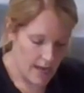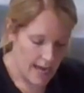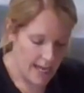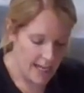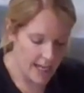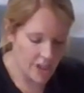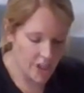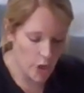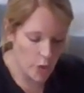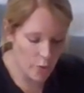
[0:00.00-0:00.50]

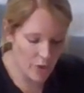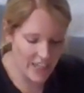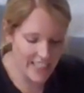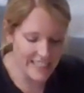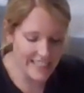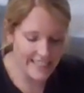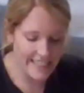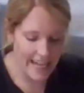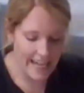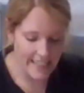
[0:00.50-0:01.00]
And you don't
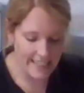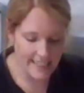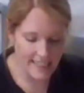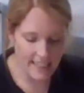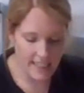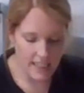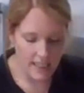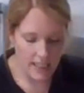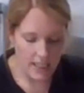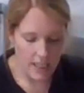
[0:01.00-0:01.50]
want to
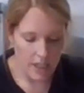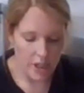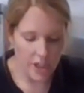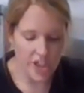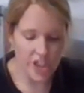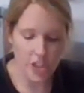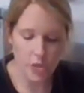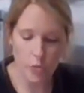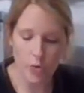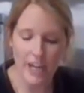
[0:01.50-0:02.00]
zest, you
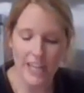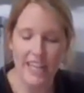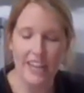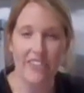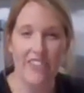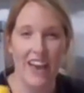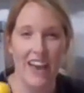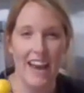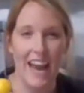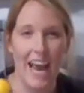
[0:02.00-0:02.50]
just want to
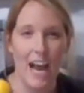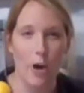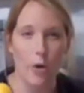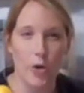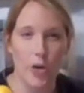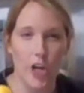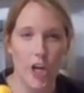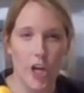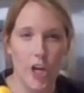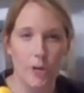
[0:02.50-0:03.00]
get that
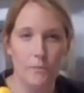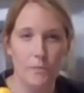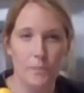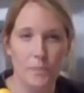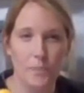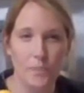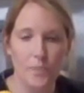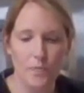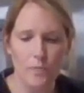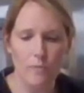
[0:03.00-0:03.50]
outer
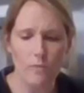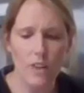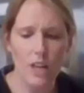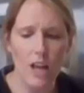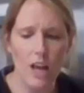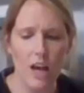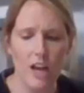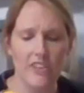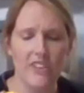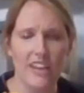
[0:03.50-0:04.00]

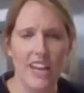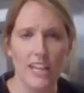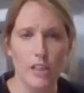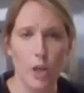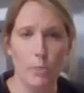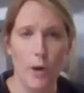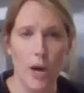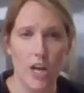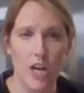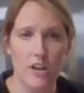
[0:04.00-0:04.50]

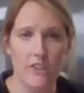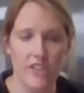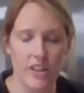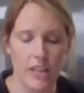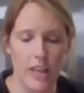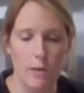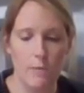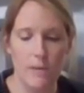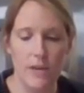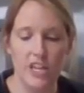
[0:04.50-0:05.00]
yellow part of the
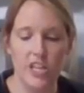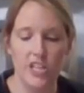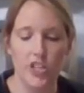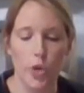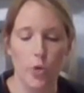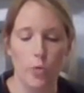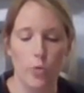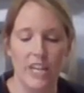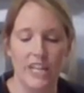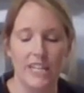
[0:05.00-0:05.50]
lemon. You
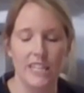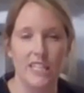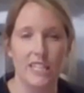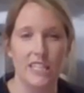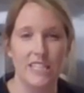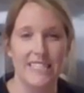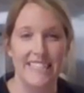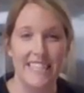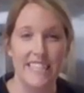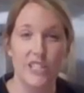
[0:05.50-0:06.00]
don't want to
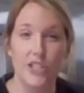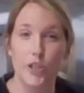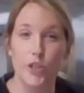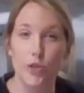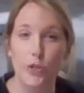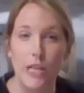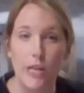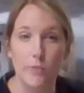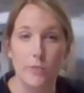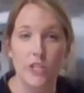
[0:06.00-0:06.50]
dig
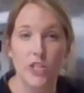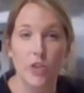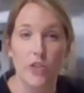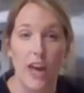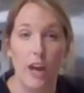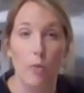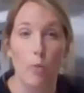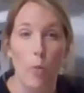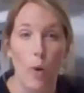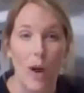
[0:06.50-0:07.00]
too deep into
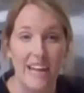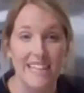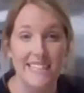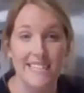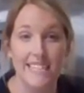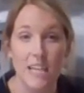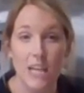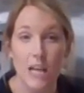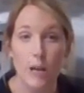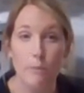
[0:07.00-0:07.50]
that
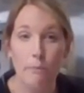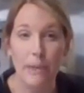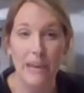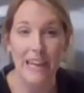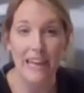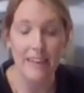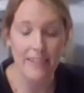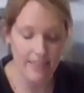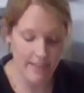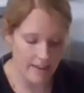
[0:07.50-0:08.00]
white
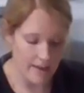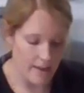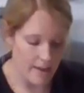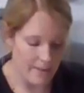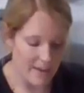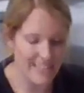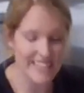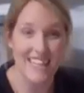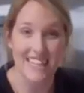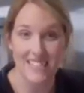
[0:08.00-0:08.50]
pith
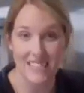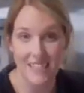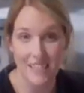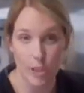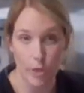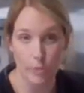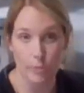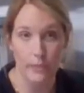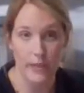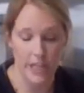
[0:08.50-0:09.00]
because that's a
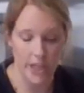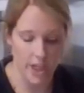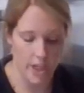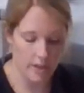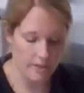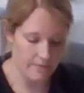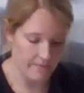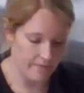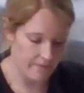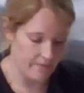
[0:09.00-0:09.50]
little
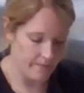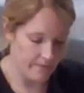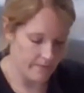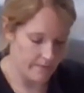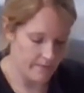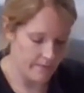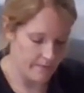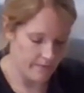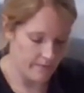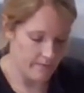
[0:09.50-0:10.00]
bitter.
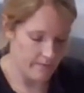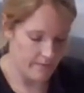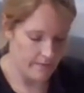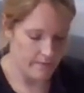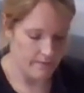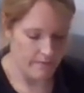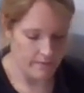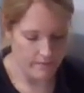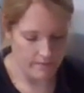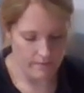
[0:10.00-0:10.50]

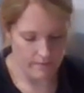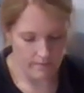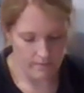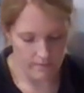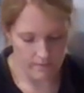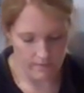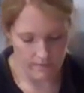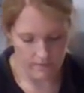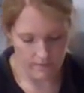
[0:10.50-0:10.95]
Okay.